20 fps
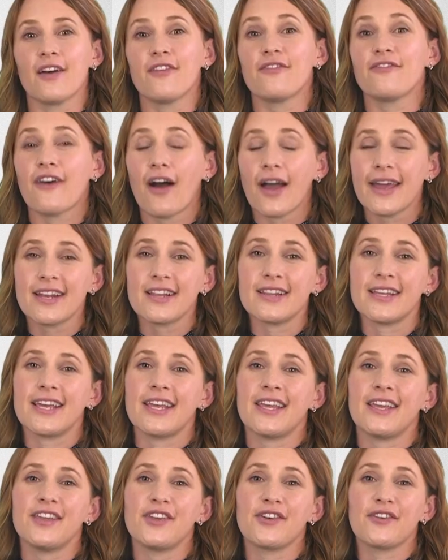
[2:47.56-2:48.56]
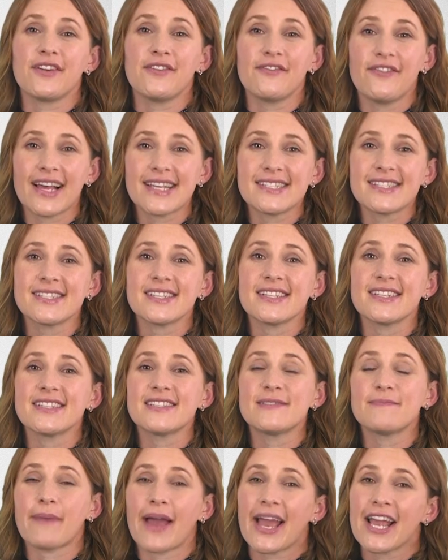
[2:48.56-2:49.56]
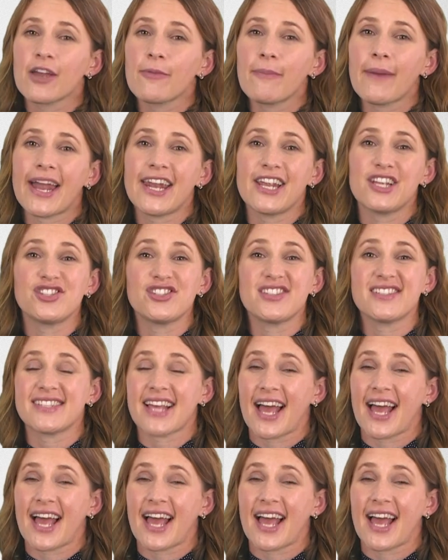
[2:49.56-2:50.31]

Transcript: Finally, your investors, bank managers,